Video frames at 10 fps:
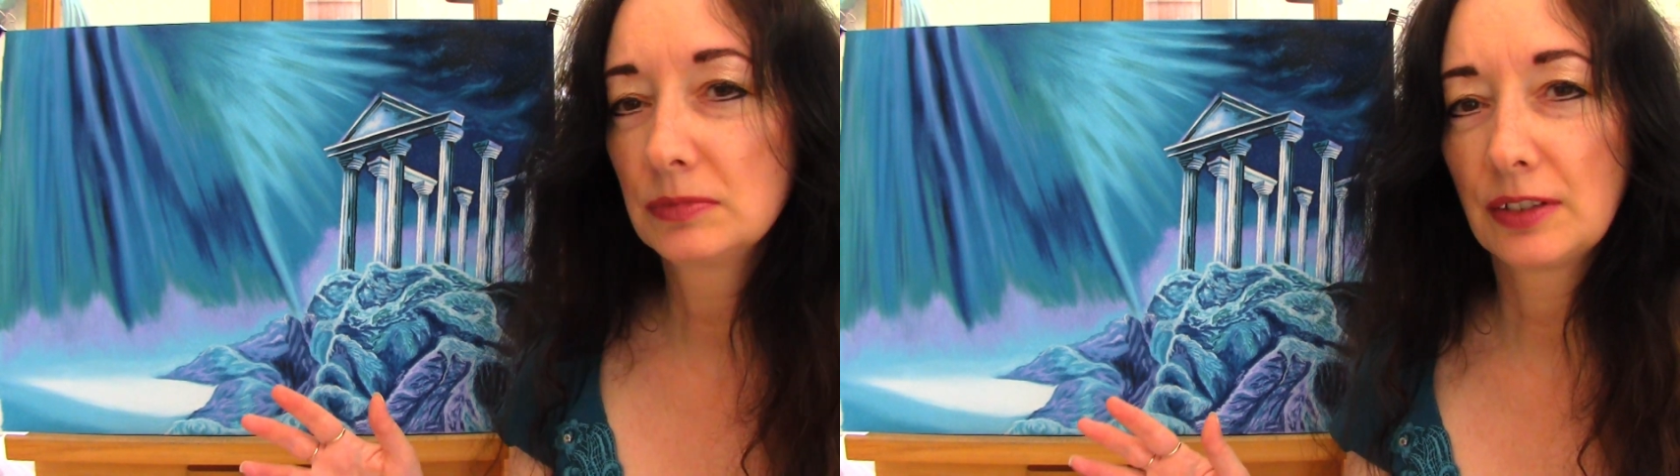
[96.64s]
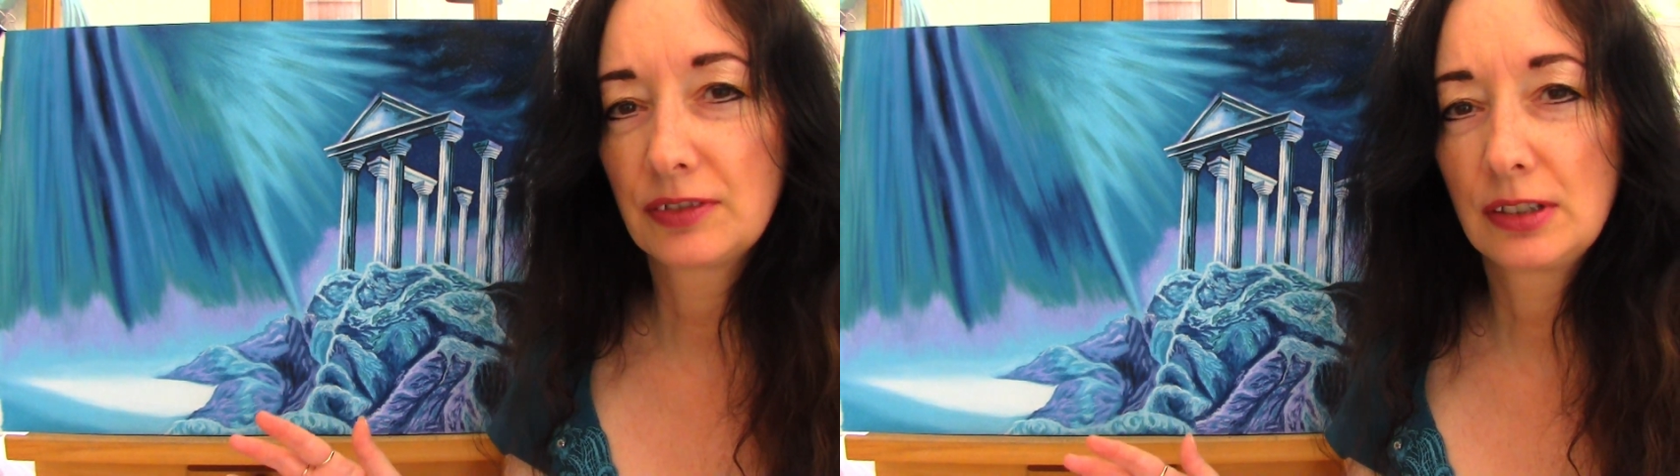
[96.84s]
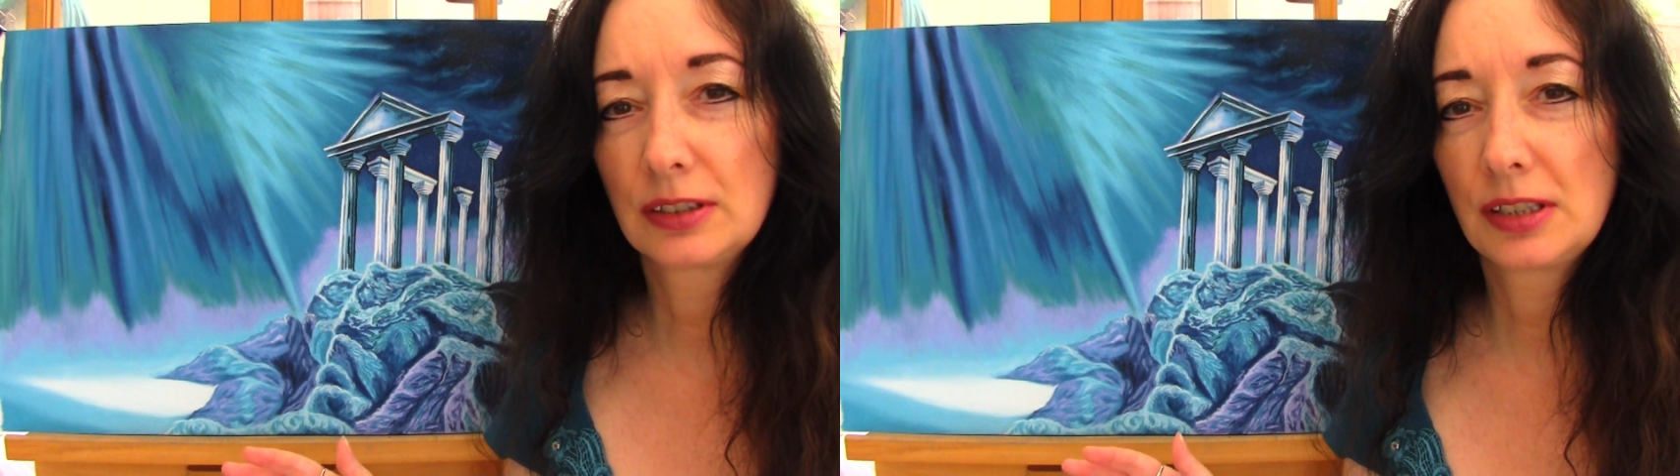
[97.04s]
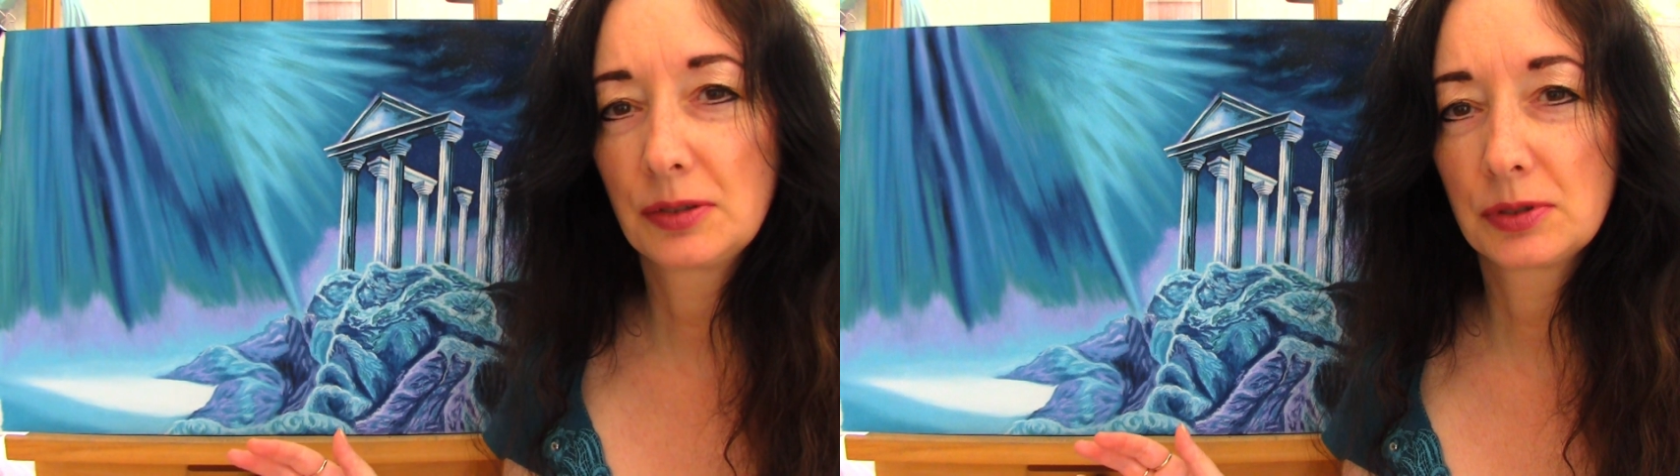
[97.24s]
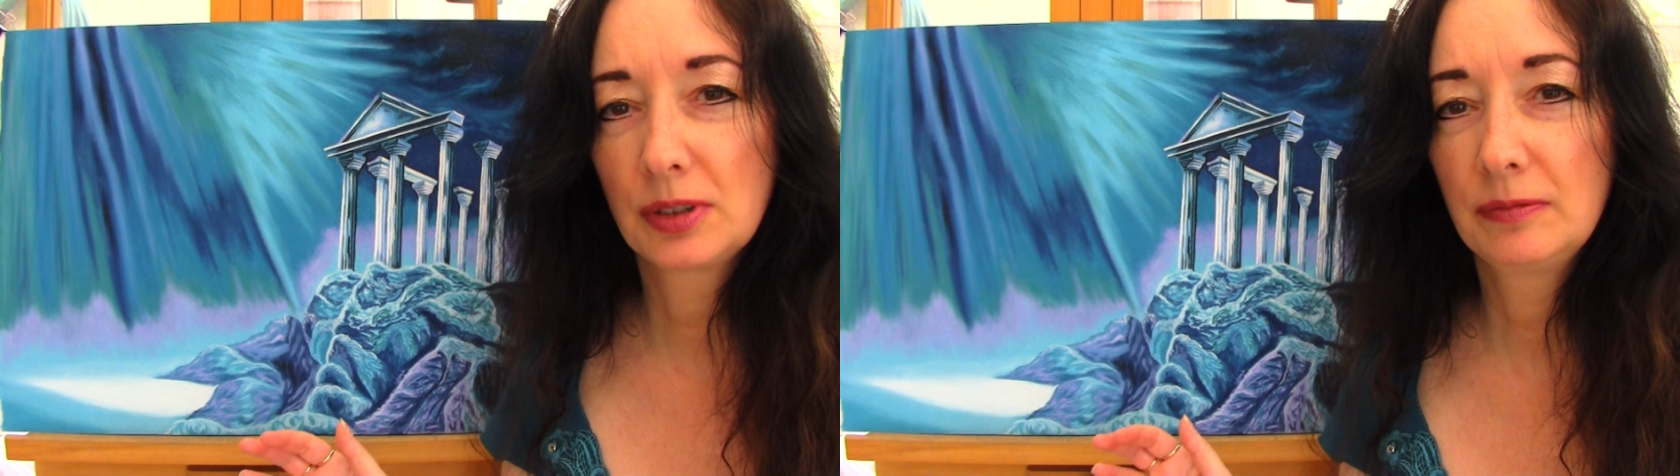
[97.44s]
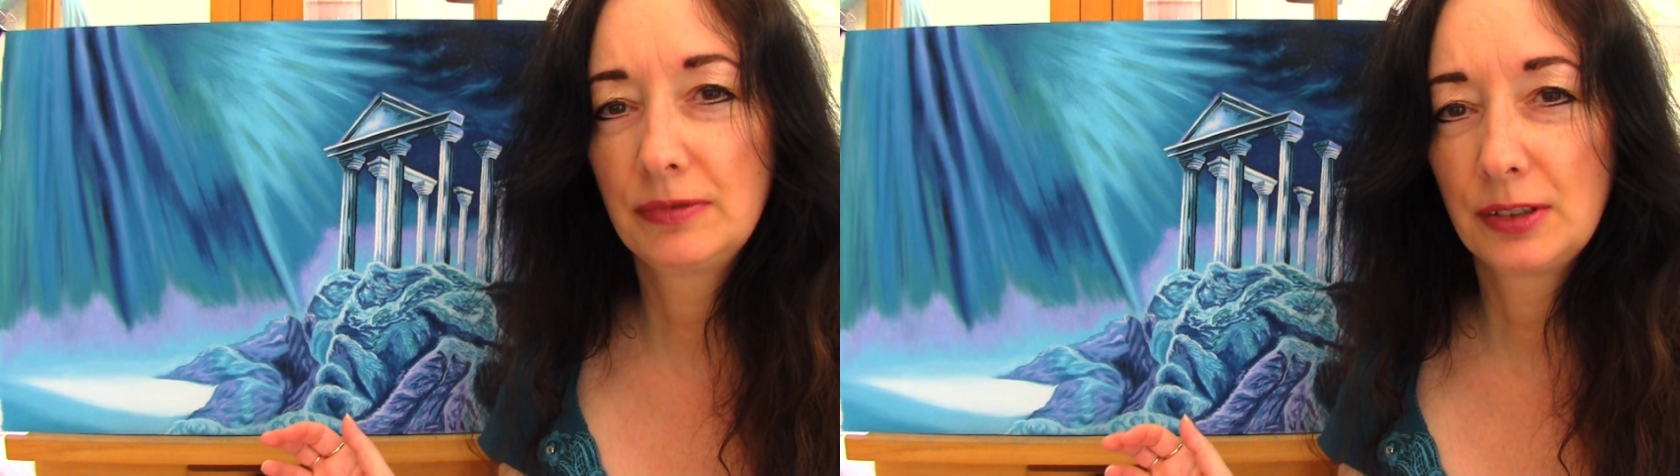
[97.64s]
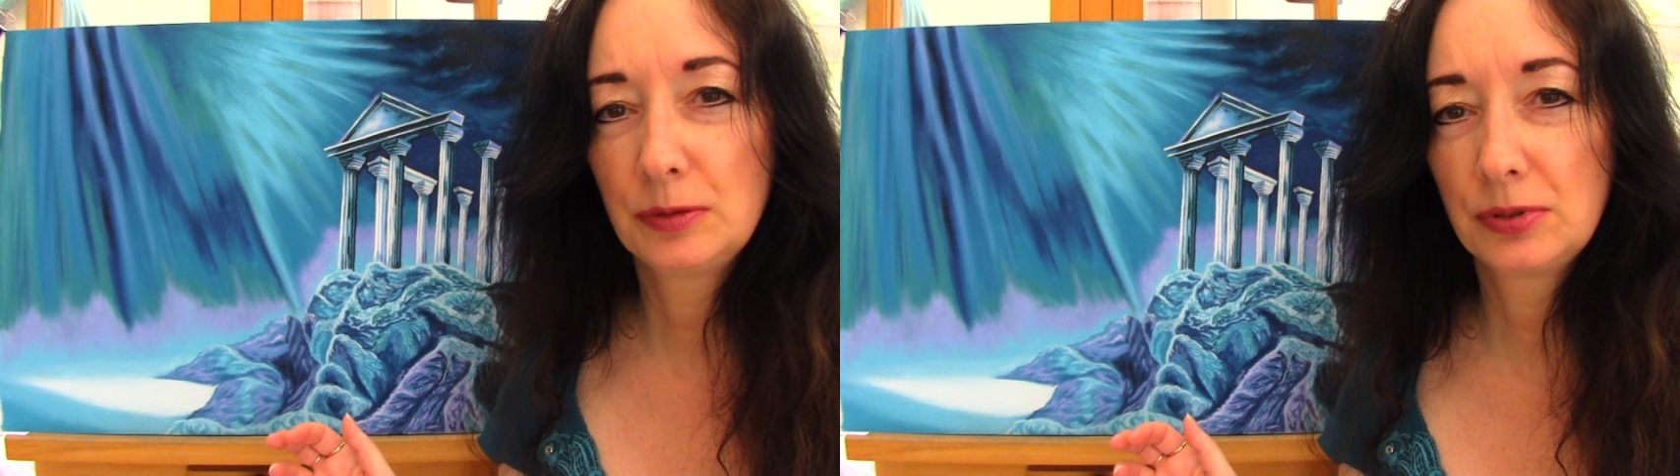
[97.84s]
difficulties with some video